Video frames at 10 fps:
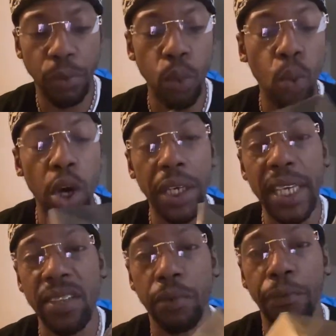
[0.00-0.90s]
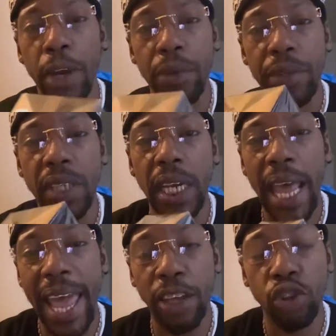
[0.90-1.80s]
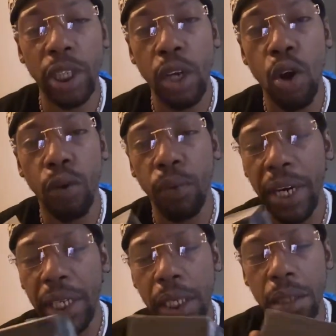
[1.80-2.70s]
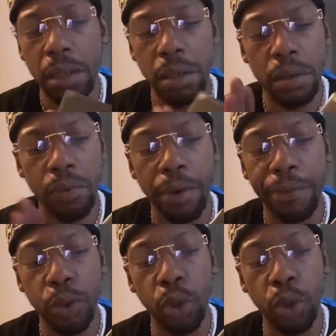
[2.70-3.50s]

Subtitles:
One is a fragrance that I actually already reviewed